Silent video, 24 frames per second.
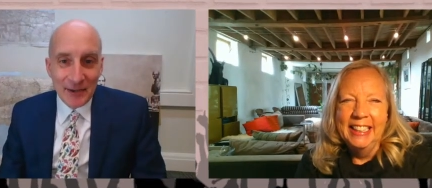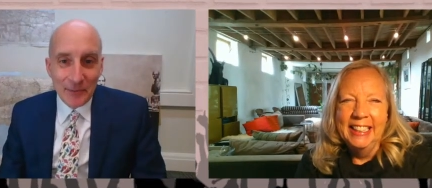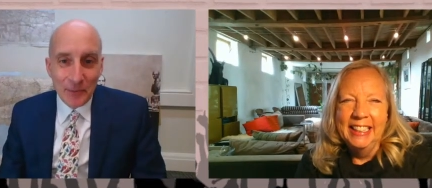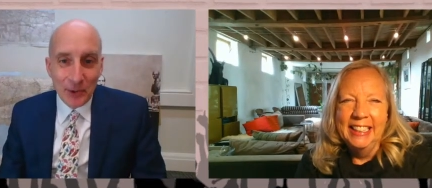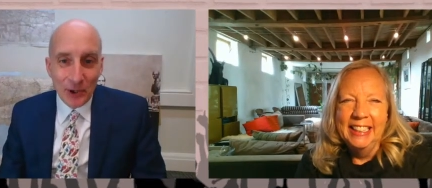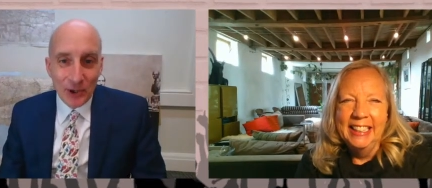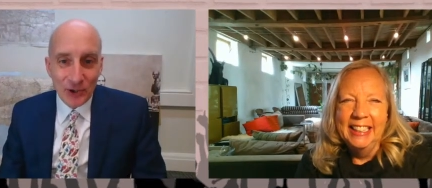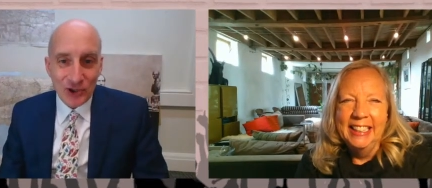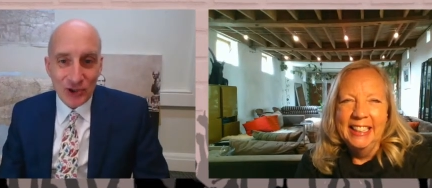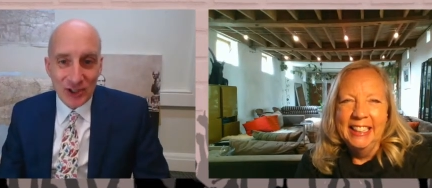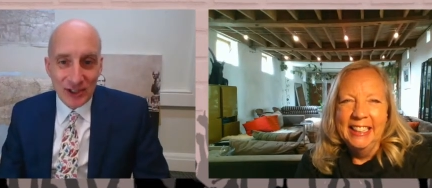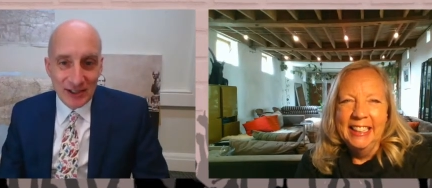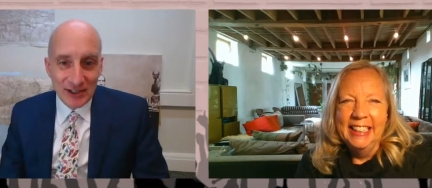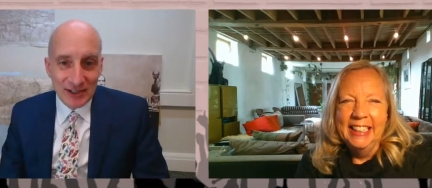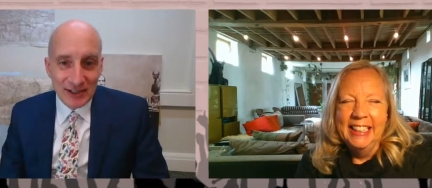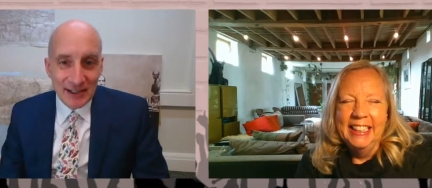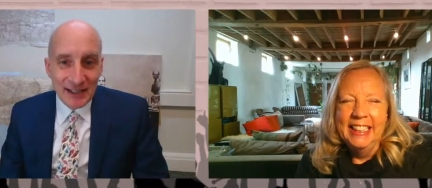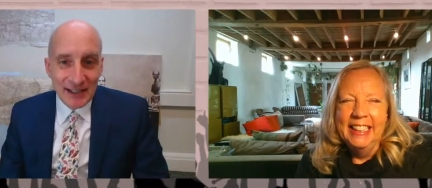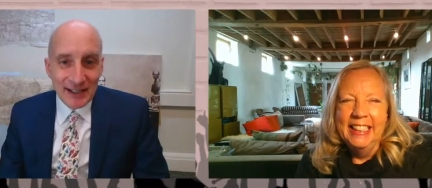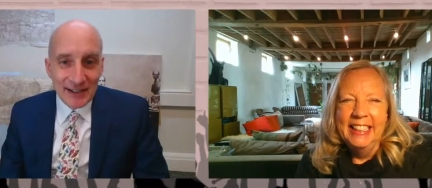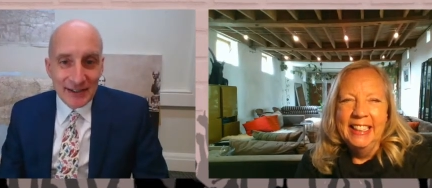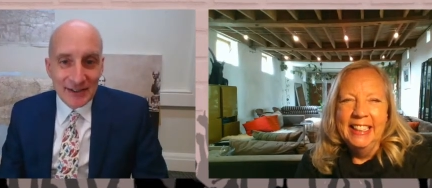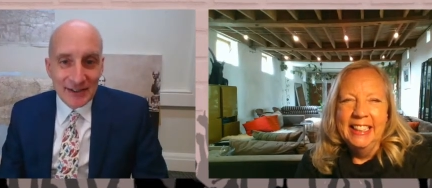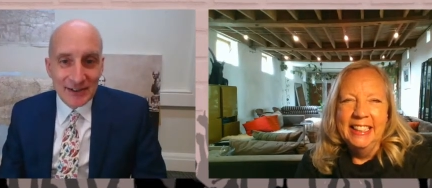Speaker 1: watching
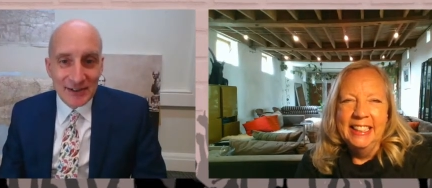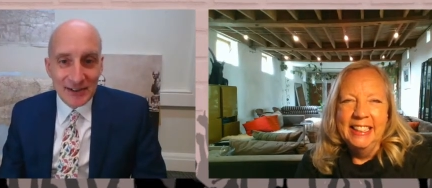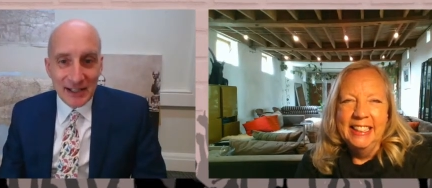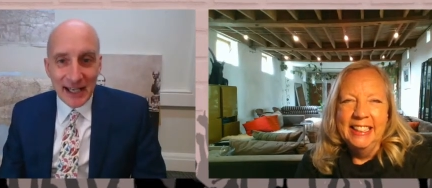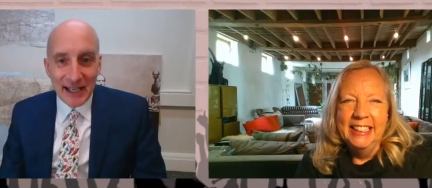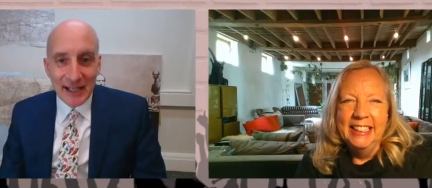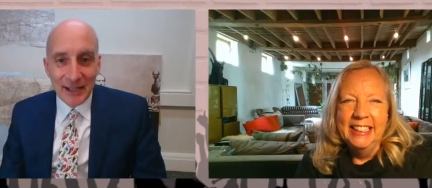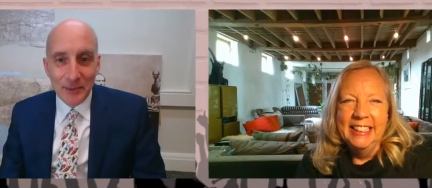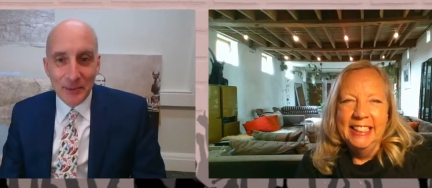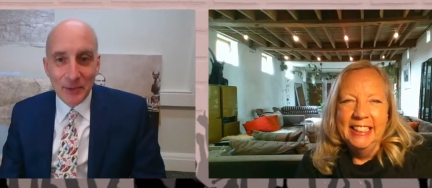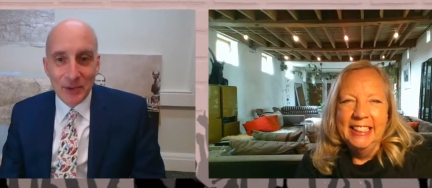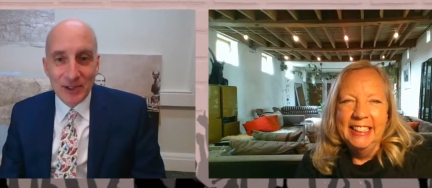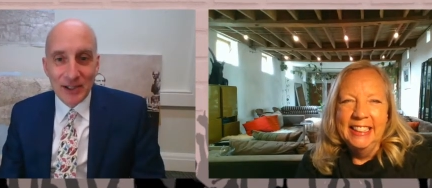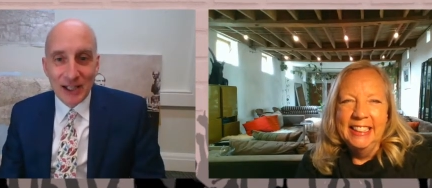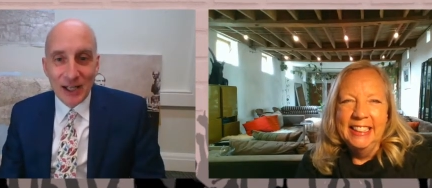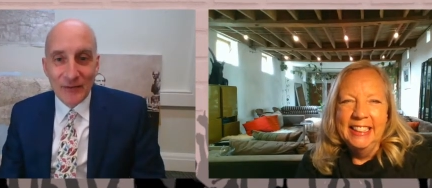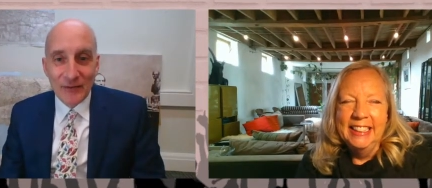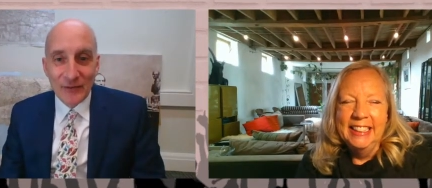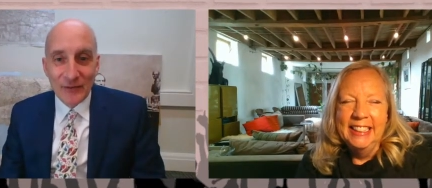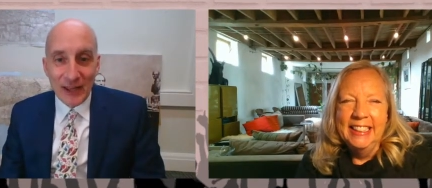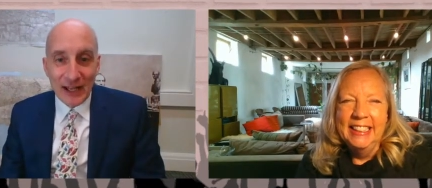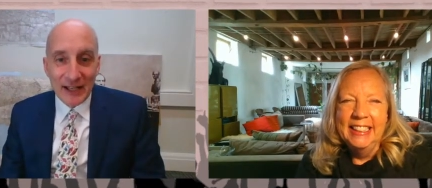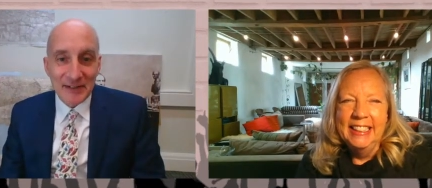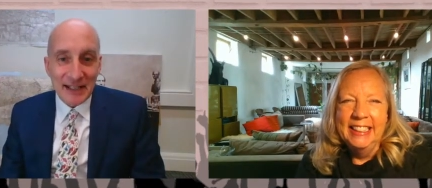today would
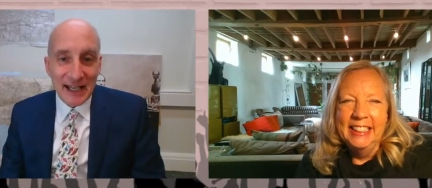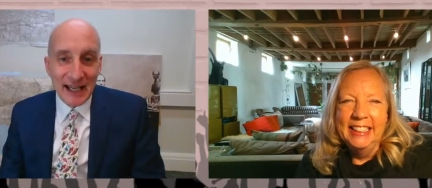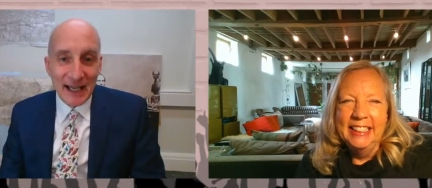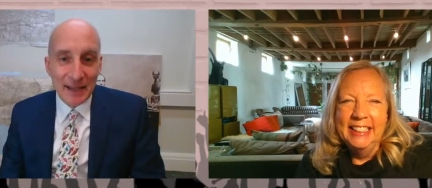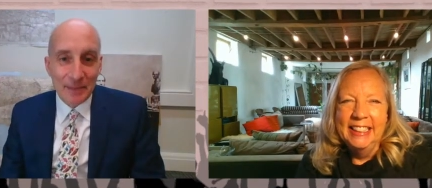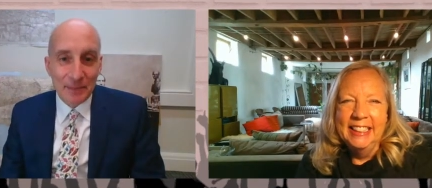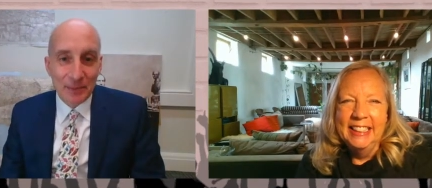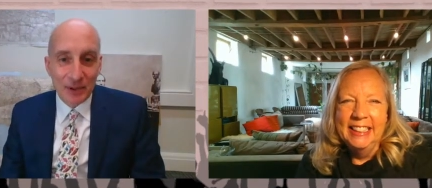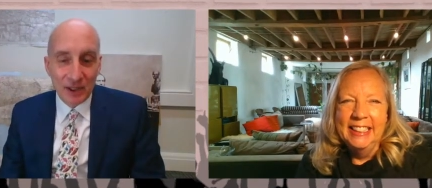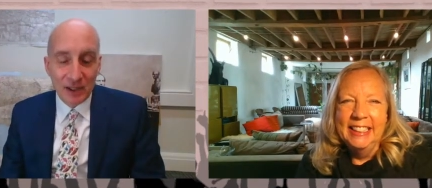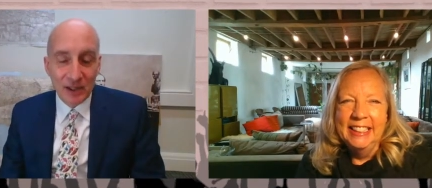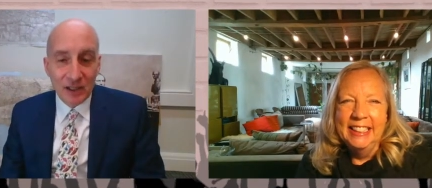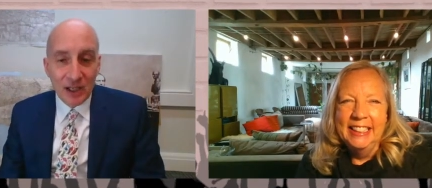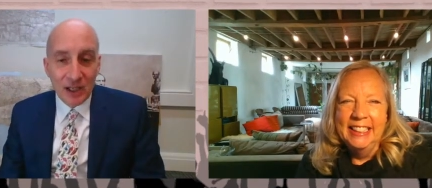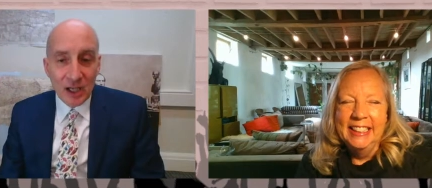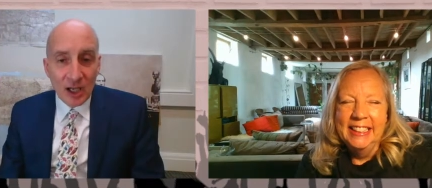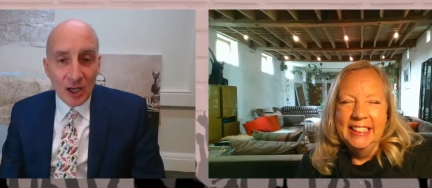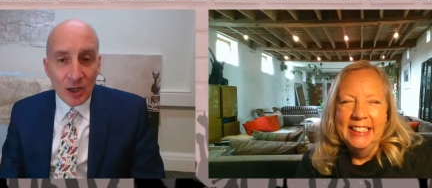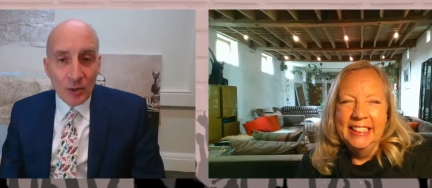love that to happen,